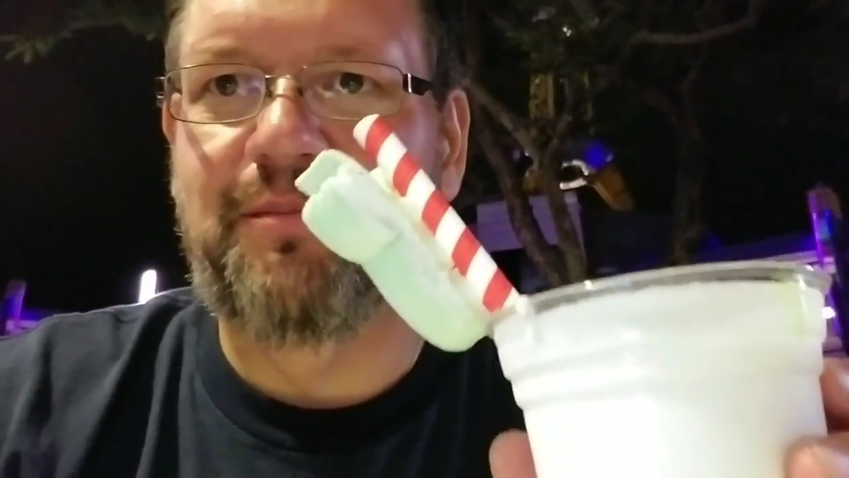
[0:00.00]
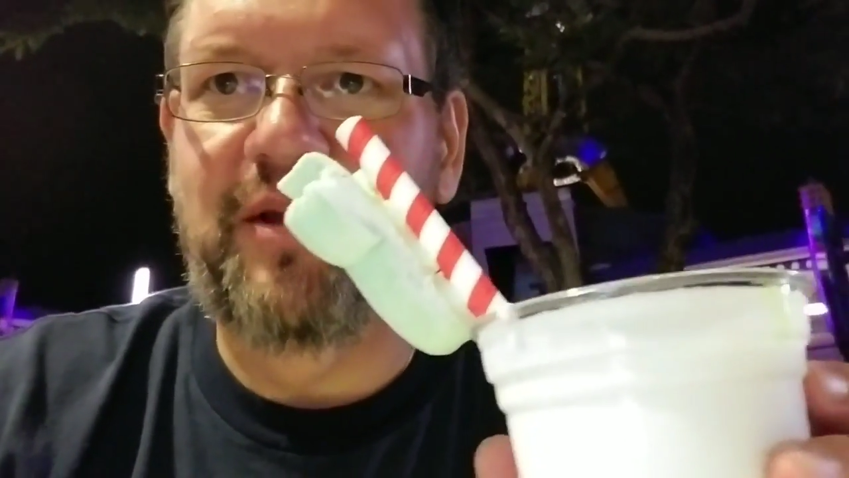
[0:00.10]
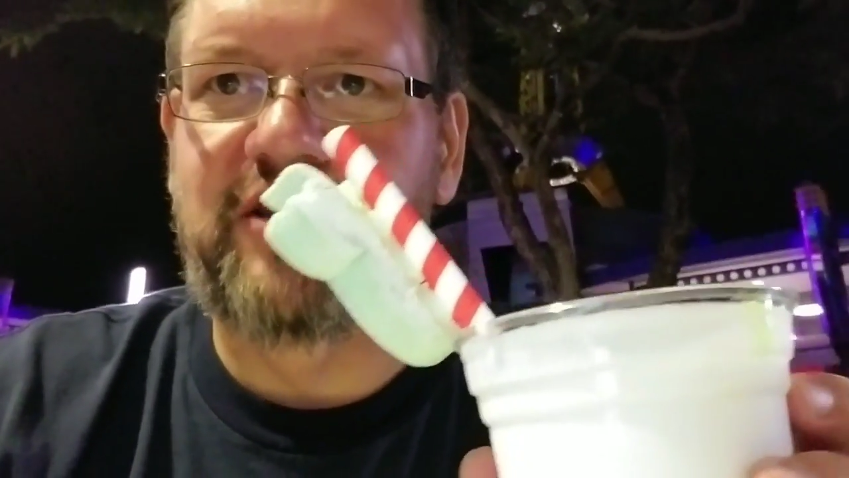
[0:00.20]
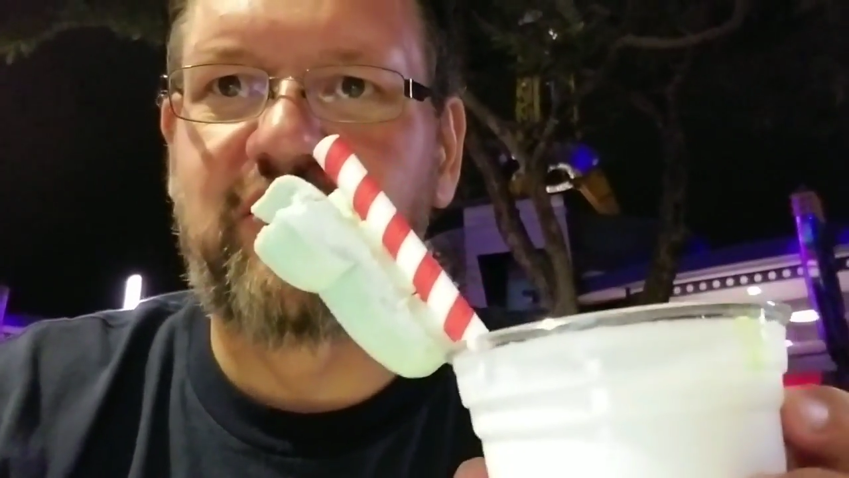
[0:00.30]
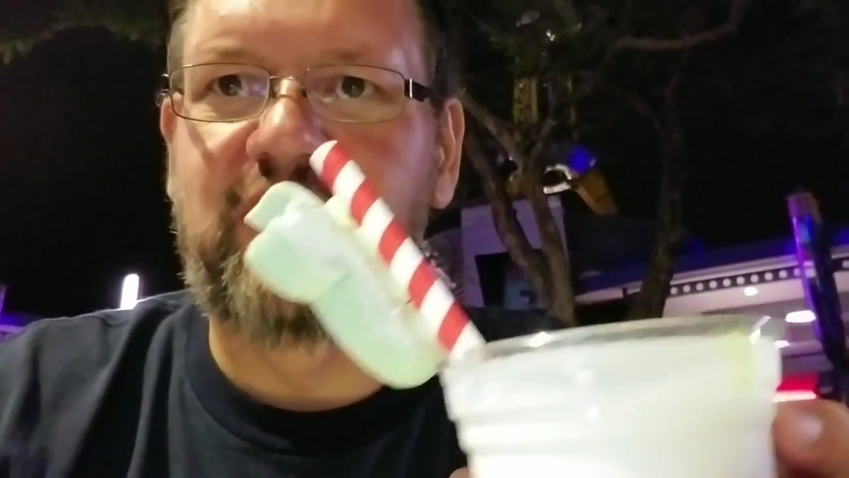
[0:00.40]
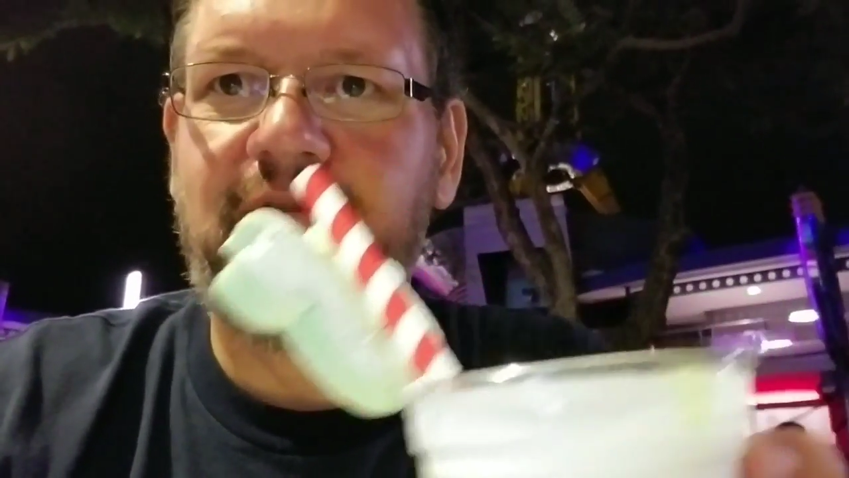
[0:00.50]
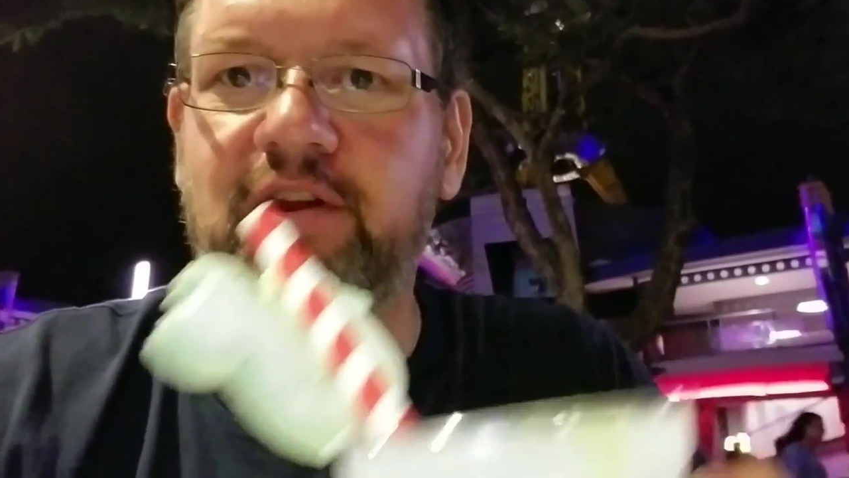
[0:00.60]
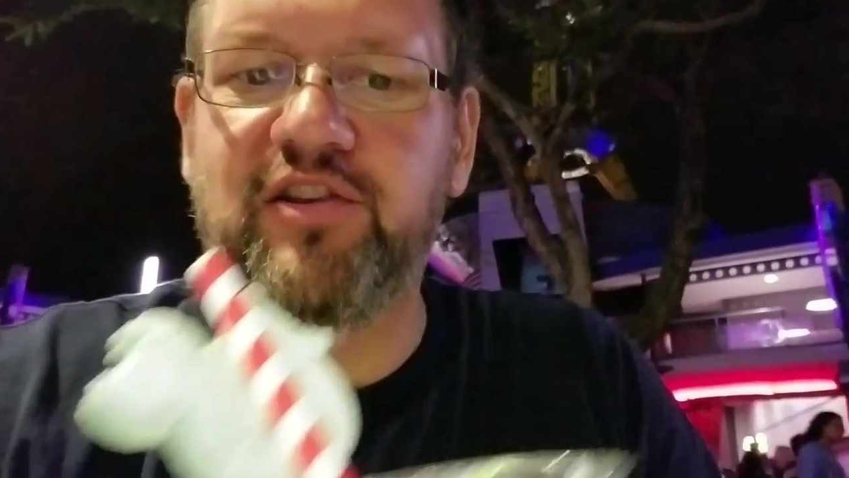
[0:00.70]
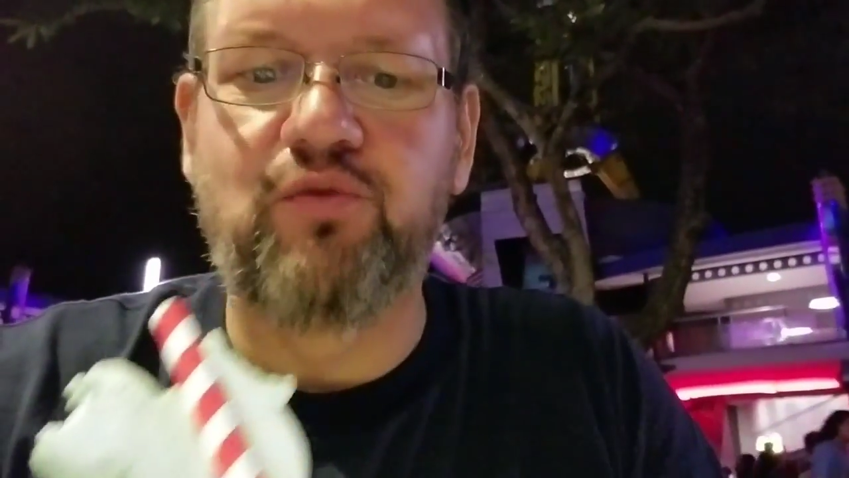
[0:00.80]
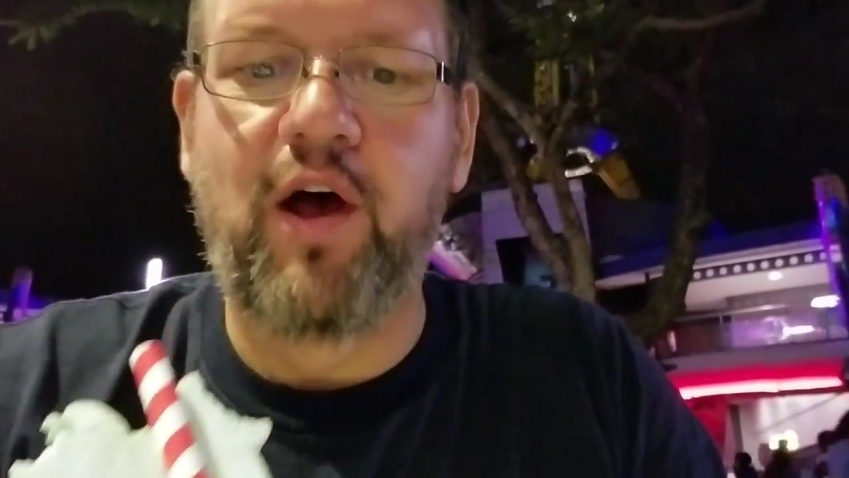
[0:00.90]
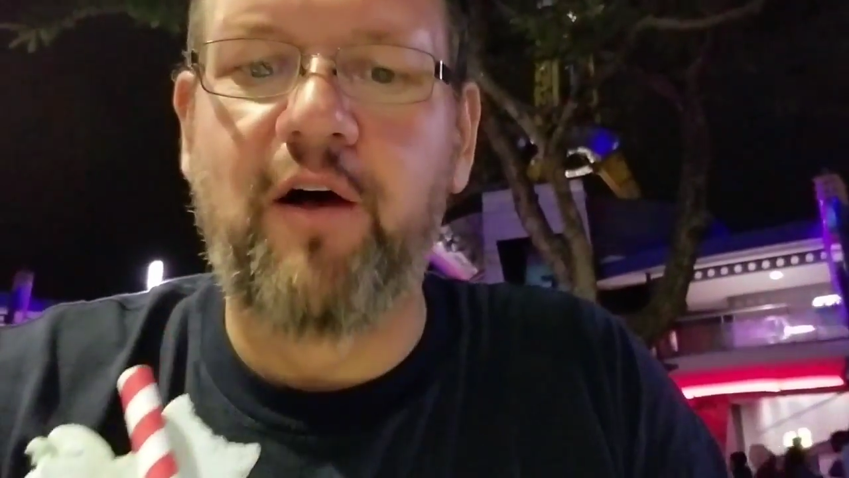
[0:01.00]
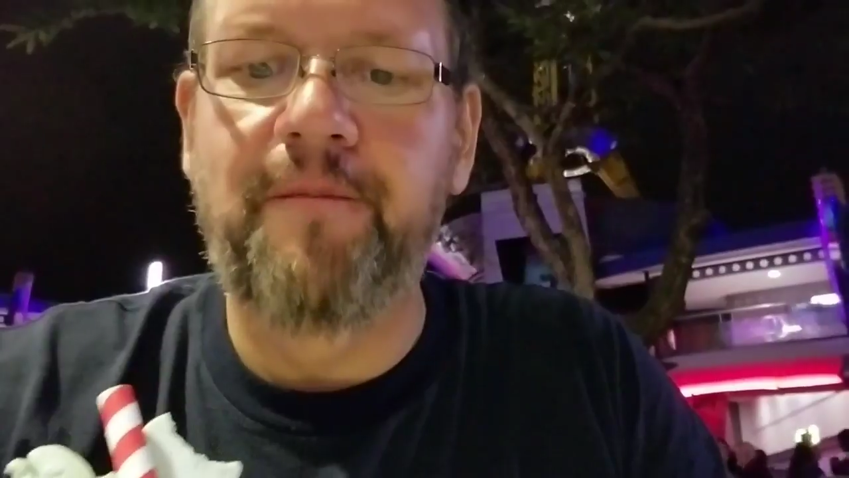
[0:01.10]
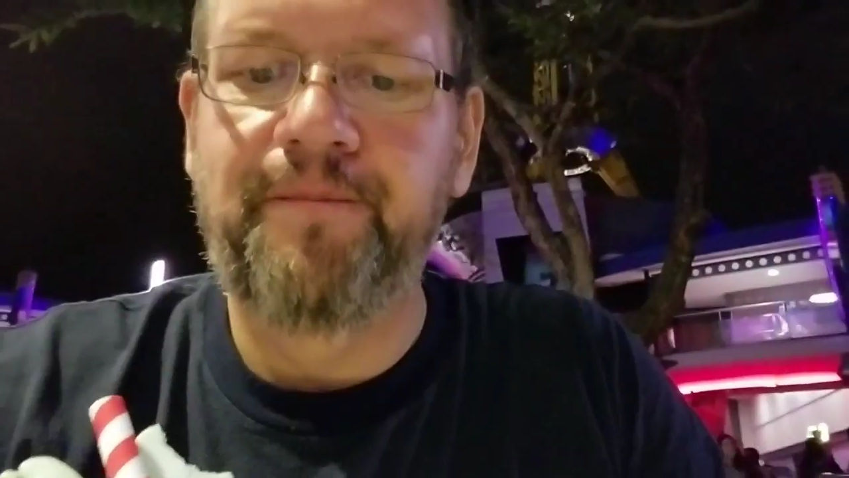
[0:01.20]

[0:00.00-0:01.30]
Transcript: some pictures of it as well.